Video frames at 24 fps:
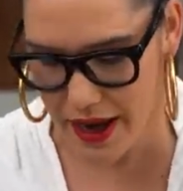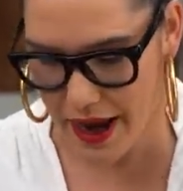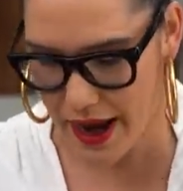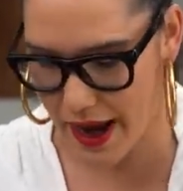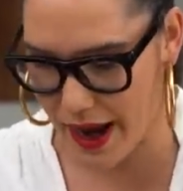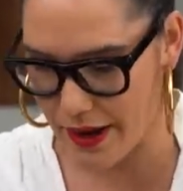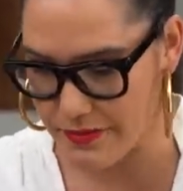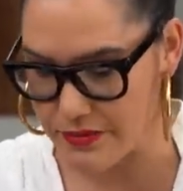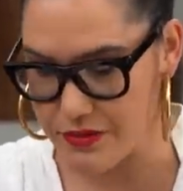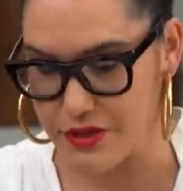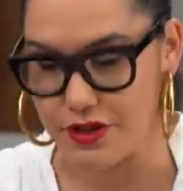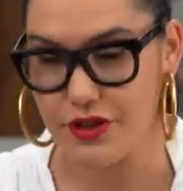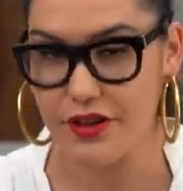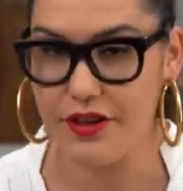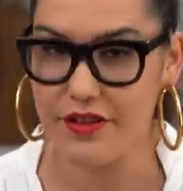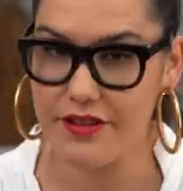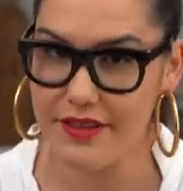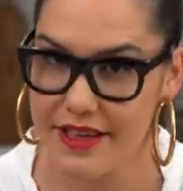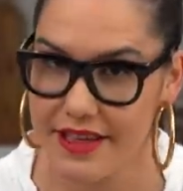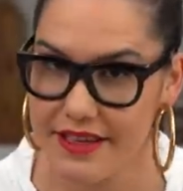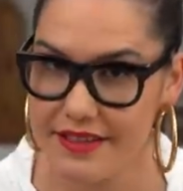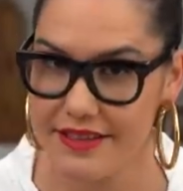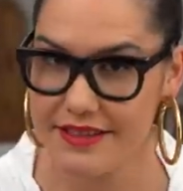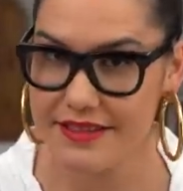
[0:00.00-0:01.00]
Um, so
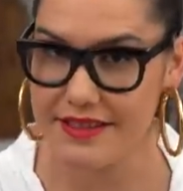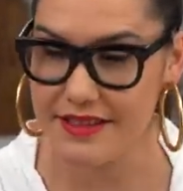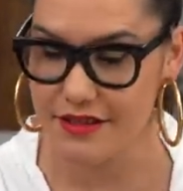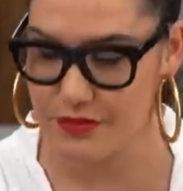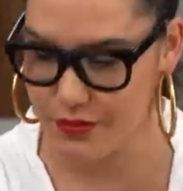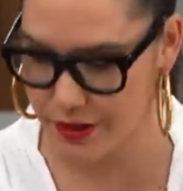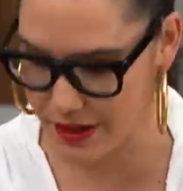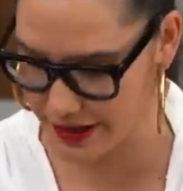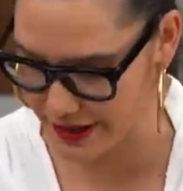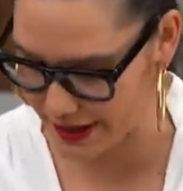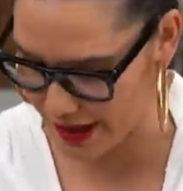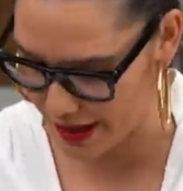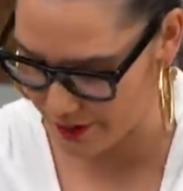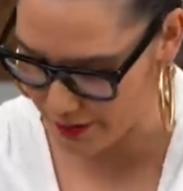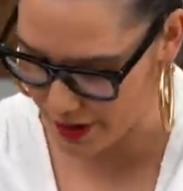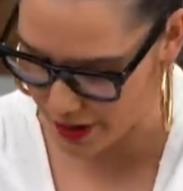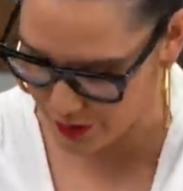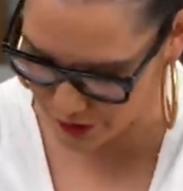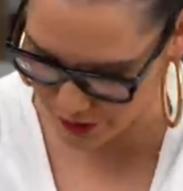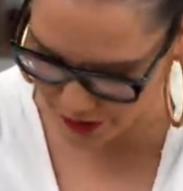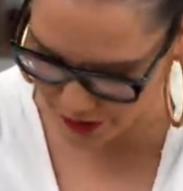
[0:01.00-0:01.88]
this is what I came up